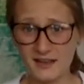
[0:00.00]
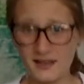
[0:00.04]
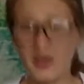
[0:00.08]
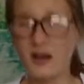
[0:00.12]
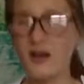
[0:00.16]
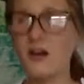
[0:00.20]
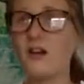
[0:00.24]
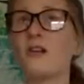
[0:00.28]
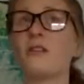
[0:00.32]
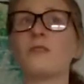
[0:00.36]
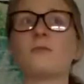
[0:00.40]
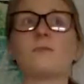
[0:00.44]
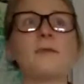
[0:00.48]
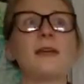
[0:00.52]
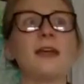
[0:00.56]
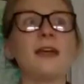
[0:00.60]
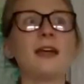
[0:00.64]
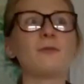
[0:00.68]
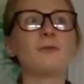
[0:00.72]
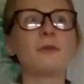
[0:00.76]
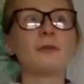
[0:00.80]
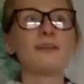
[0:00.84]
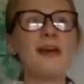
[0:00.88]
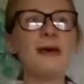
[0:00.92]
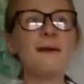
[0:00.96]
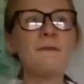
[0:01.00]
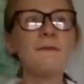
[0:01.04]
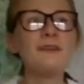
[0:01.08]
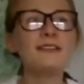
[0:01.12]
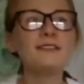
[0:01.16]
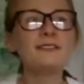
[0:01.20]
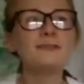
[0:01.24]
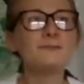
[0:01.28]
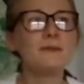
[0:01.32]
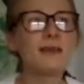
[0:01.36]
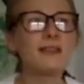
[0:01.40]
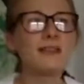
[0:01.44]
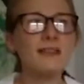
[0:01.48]
Oh man, well that
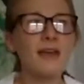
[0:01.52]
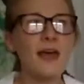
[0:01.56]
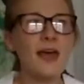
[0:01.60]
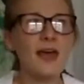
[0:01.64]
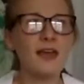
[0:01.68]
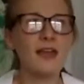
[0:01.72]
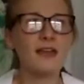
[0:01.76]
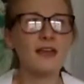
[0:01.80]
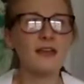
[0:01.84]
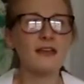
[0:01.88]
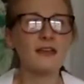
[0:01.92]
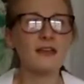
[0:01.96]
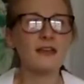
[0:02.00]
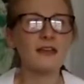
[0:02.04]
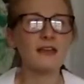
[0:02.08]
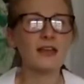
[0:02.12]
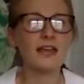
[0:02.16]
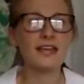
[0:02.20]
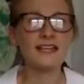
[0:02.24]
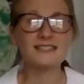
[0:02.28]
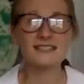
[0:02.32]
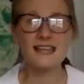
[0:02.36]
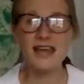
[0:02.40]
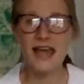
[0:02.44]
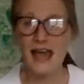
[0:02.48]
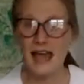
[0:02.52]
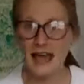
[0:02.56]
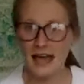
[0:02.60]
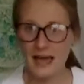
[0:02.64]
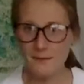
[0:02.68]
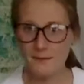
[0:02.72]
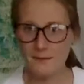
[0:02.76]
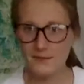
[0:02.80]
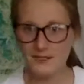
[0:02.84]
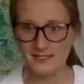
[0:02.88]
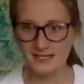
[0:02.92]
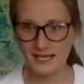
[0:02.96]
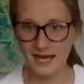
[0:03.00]
must mean that its
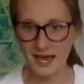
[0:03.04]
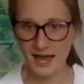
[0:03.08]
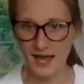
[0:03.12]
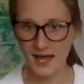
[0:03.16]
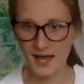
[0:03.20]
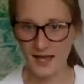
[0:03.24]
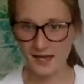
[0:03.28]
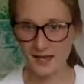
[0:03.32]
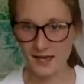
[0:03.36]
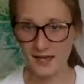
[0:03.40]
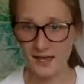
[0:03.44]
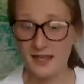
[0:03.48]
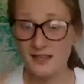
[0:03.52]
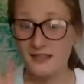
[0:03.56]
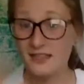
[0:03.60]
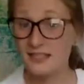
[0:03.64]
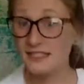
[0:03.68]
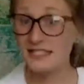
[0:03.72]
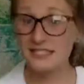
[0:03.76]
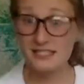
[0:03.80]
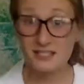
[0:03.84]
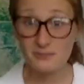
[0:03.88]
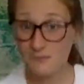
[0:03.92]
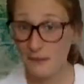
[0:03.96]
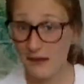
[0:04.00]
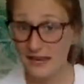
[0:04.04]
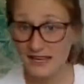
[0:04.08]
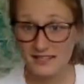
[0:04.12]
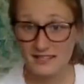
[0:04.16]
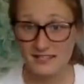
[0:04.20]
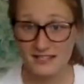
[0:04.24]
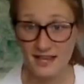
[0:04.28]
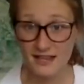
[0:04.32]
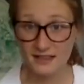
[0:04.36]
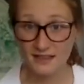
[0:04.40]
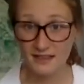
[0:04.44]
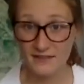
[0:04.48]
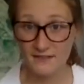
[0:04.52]
habitat, the space
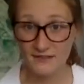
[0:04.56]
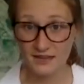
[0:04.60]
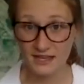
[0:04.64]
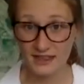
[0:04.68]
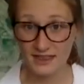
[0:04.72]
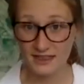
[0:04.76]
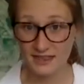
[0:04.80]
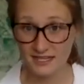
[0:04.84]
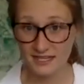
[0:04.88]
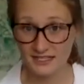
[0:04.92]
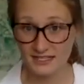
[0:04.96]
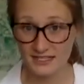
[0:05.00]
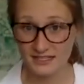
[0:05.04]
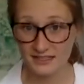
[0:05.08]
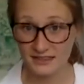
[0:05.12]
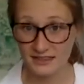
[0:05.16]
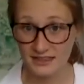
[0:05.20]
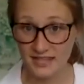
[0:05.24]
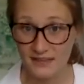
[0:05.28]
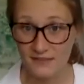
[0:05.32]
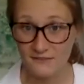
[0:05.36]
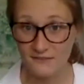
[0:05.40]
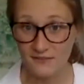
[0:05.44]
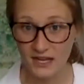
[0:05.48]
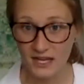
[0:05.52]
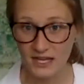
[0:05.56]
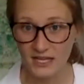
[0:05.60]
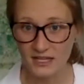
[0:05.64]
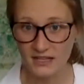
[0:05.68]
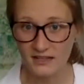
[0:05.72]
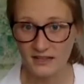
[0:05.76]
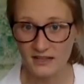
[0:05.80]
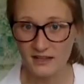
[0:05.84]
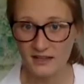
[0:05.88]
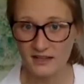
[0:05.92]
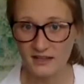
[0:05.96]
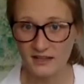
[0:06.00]
that living things live in,